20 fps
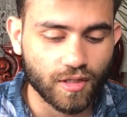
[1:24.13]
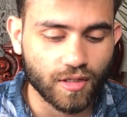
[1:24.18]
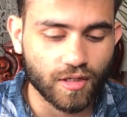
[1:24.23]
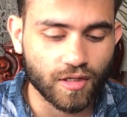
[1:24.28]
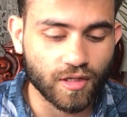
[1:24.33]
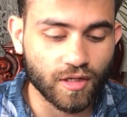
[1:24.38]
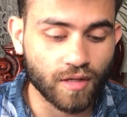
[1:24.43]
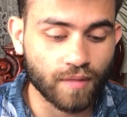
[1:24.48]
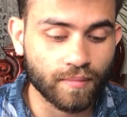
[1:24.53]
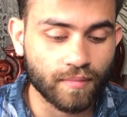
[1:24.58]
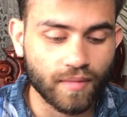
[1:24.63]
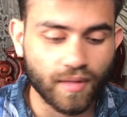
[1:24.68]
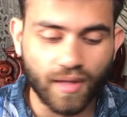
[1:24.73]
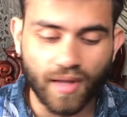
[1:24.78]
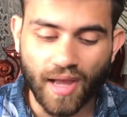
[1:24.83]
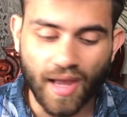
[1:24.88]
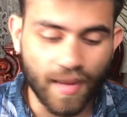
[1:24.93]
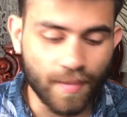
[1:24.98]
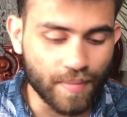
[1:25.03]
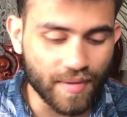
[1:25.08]

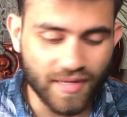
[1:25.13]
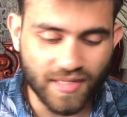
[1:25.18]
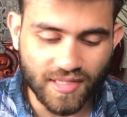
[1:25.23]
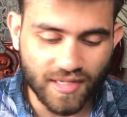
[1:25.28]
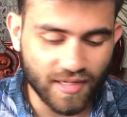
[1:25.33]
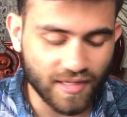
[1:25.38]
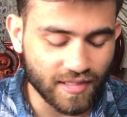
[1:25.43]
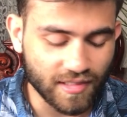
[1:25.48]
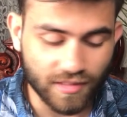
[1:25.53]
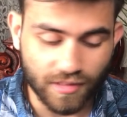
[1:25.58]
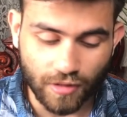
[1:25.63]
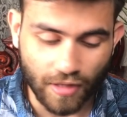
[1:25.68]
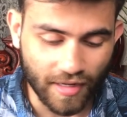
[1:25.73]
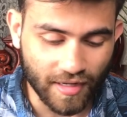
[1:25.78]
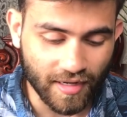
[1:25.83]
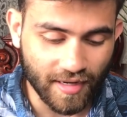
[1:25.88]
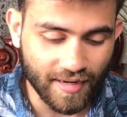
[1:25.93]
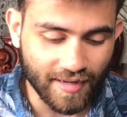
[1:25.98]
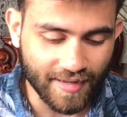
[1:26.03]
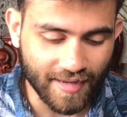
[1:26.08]
And basically, so I
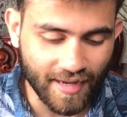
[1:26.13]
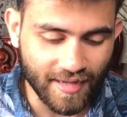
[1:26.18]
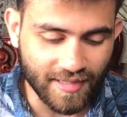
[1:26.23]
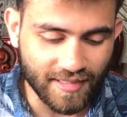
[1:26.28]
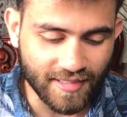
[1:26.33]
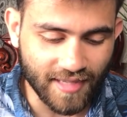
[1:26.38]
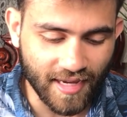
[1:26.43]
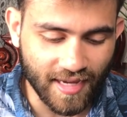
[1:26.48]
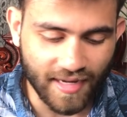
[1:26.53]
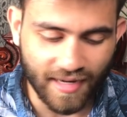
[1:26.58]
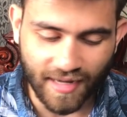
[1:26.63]
could click any day,